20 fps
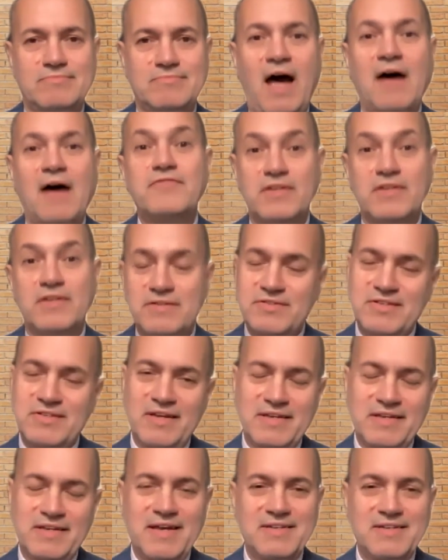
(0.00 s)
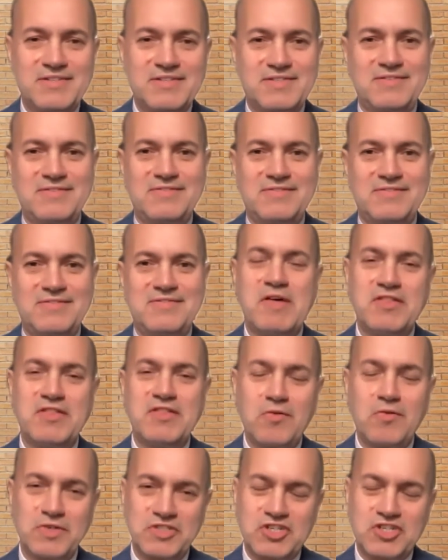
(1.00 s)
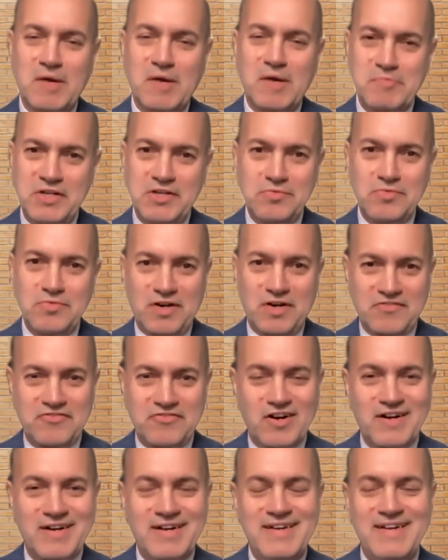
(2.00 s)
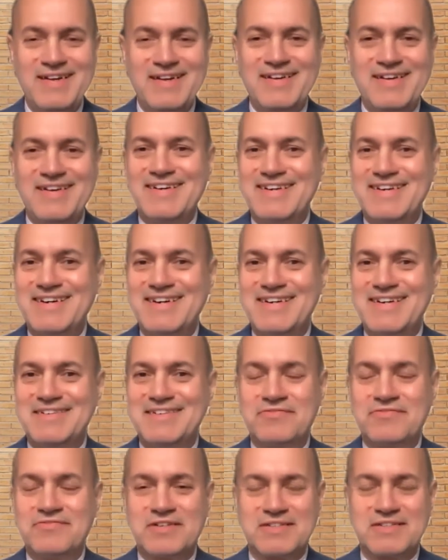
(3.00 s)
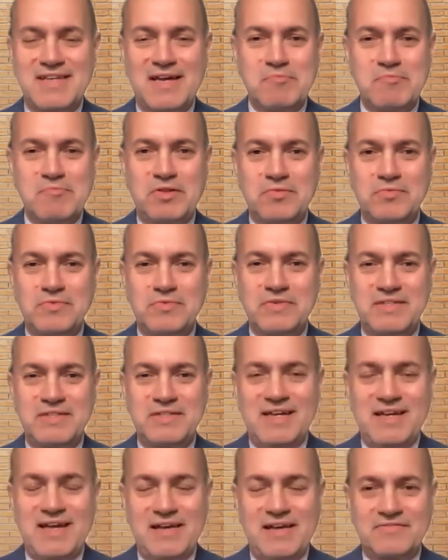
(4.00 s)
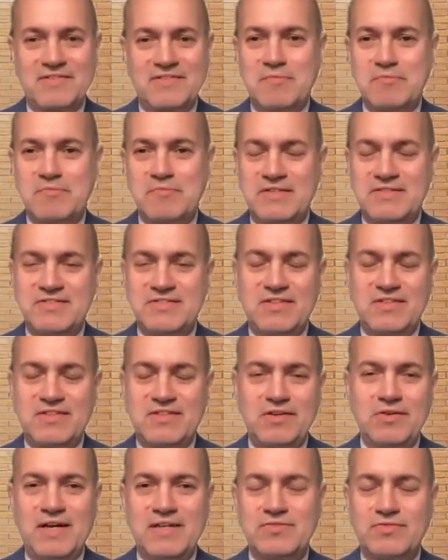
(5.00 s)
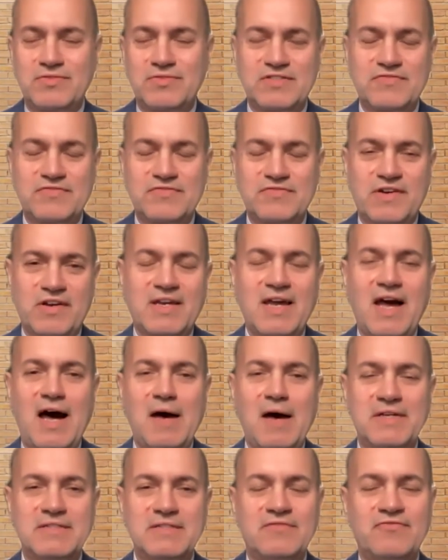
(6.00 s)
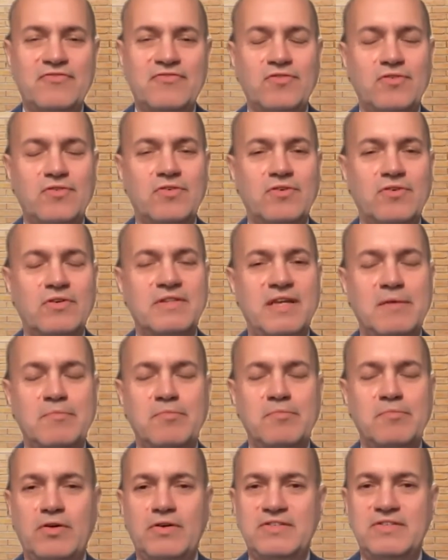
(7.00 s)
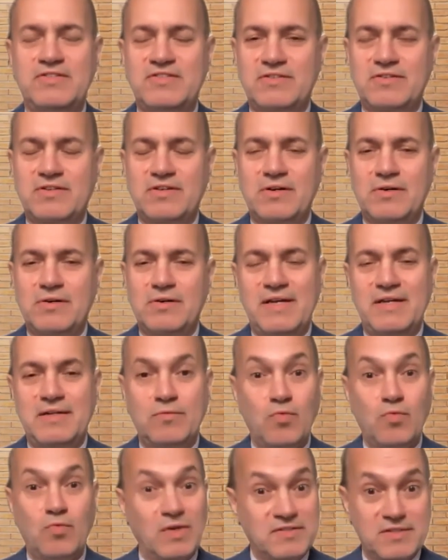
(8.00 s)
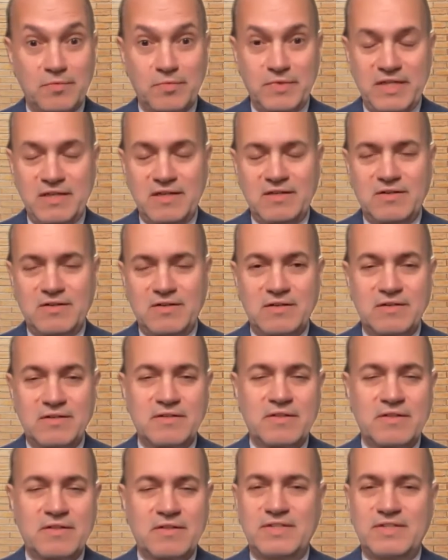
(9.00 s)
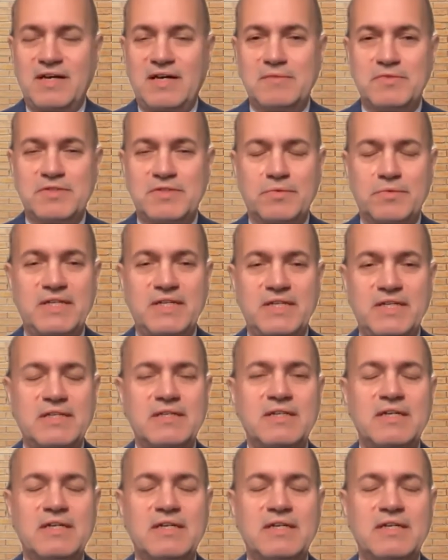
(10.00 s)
obvious, I guess, depending on which company you work for. For example, we have companies in the US where it's very common for the employees to go in once a week or 3 times a week.